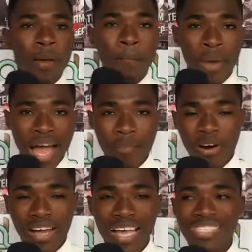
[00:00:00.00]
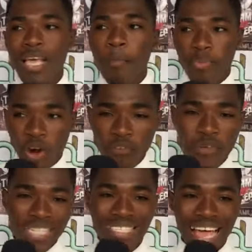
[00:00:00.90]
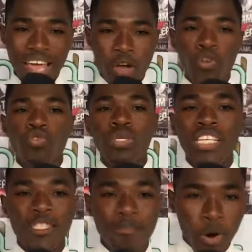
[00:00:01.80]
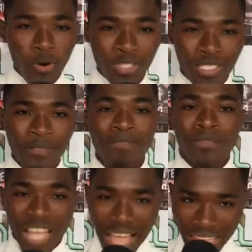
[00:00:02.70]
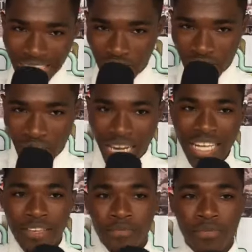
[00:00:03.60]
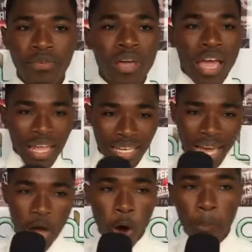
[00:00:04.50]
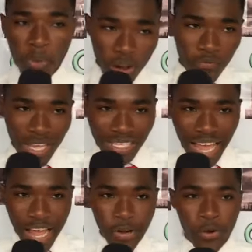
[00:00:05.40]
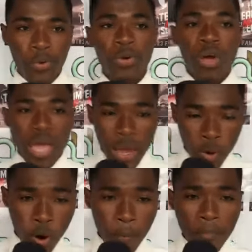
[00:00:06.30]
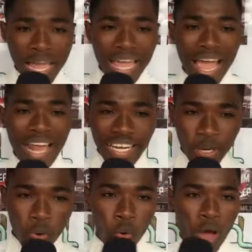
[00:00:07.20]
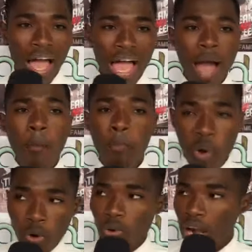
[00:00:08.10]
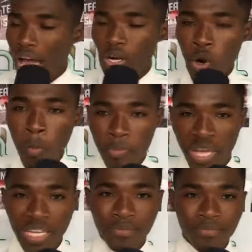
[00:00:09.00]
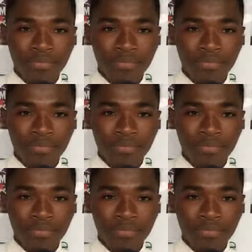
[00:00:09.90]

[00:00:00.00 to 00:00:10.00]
Bible ka say prophesy unto these bones and it shall live now or prophesy no womme ene nkwa ebowura no mpanim